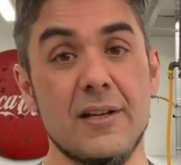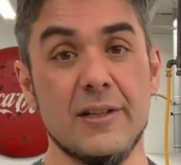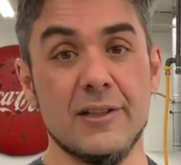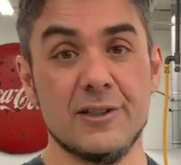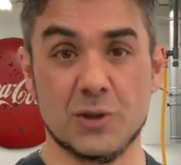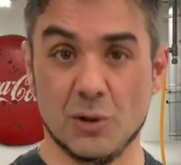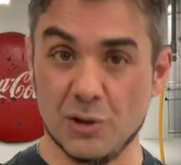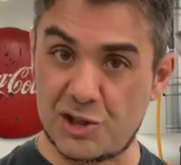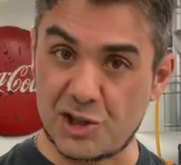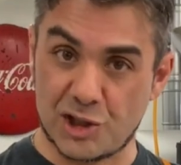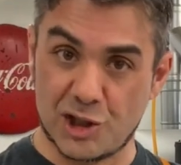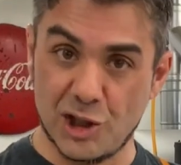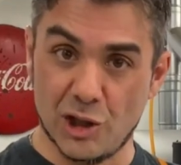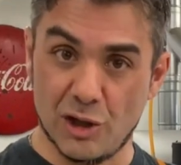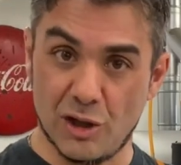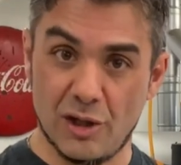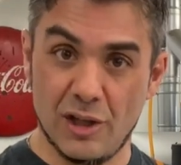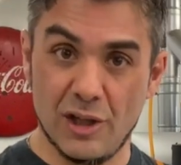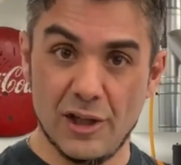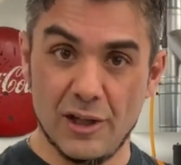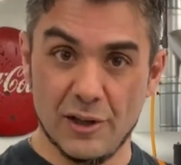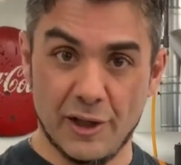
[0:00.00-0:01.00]
So it's
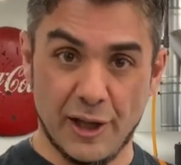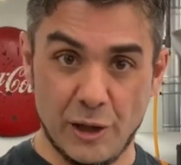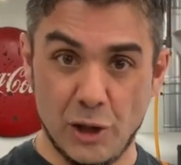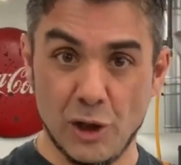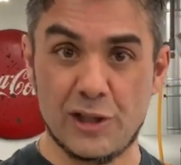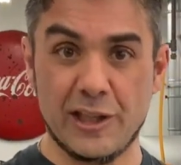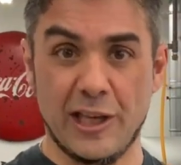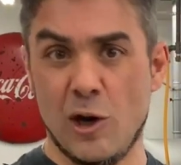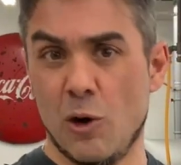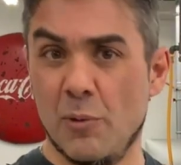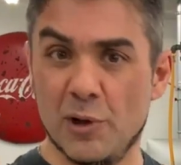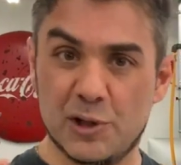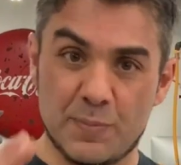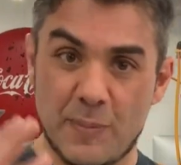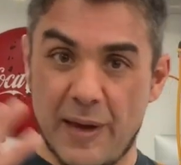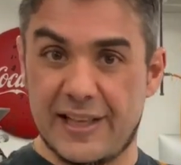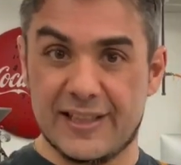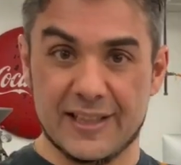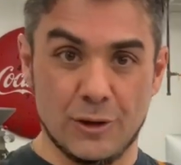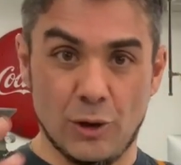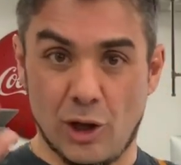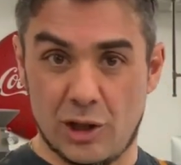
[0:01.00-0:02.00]
still, it almost
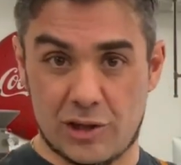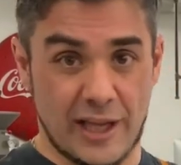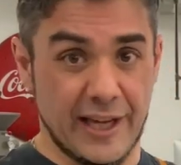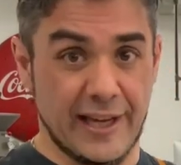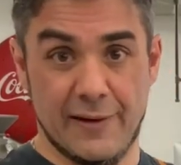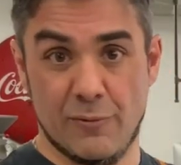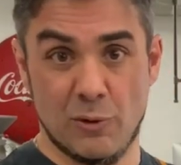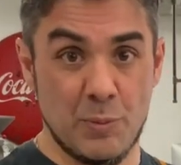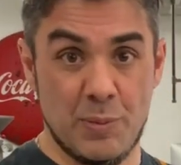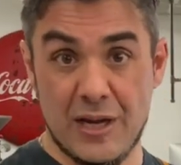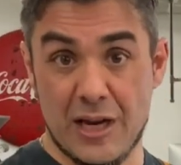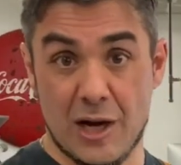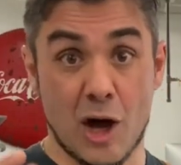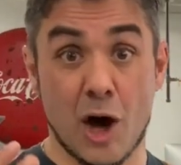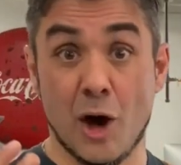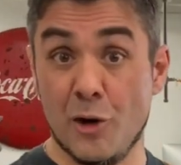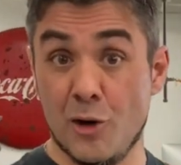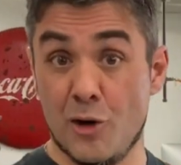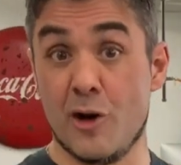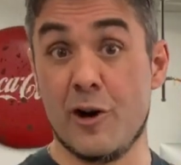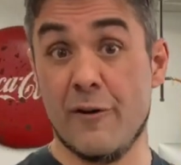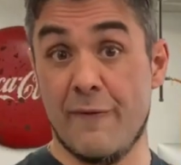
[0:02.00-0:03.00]
makes it look like it would be an
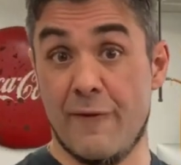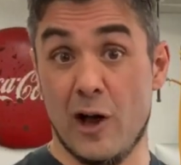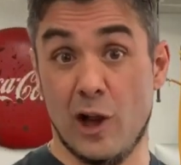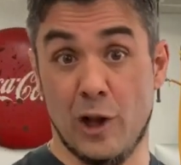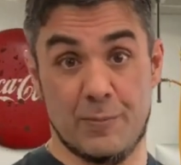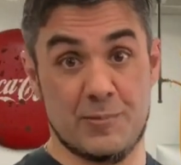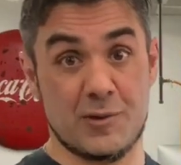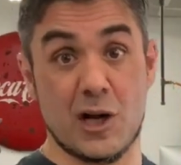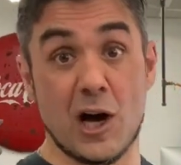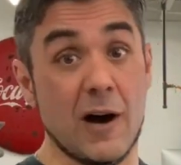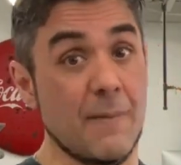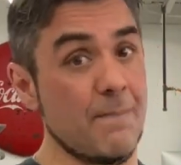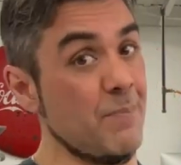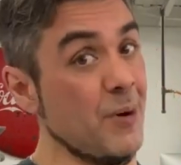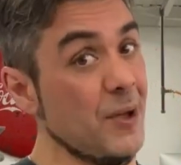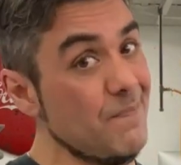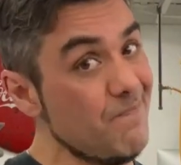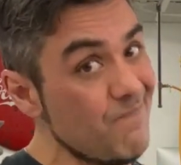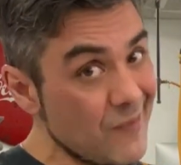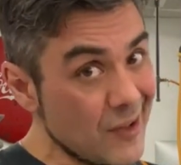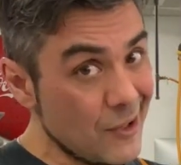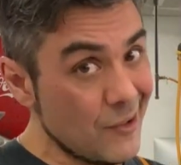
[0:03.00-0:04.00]
underdeveloped cup,
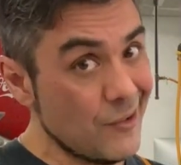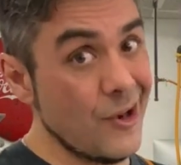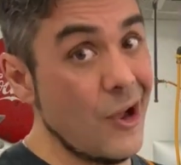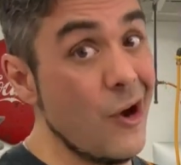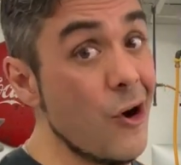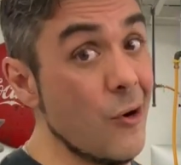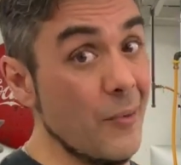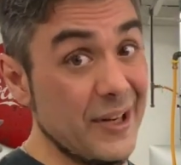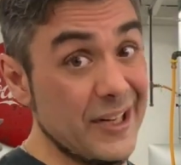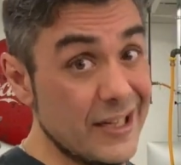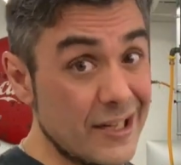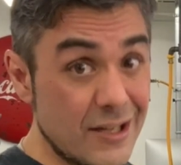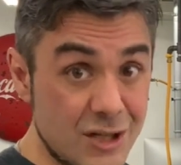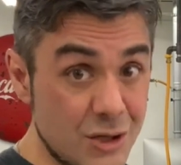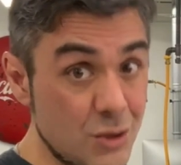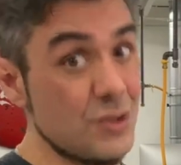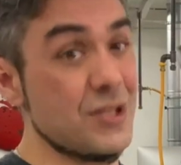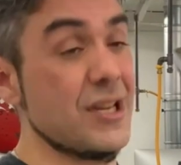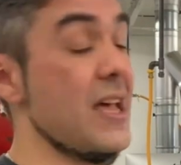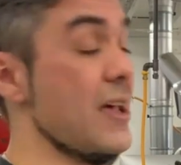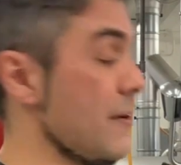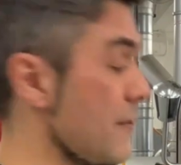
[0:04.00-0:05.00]
but no, we did
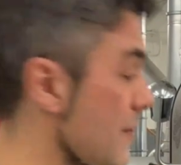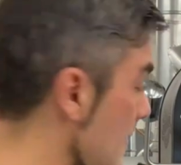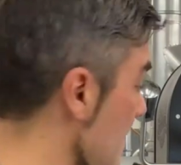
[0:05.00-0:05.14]
210.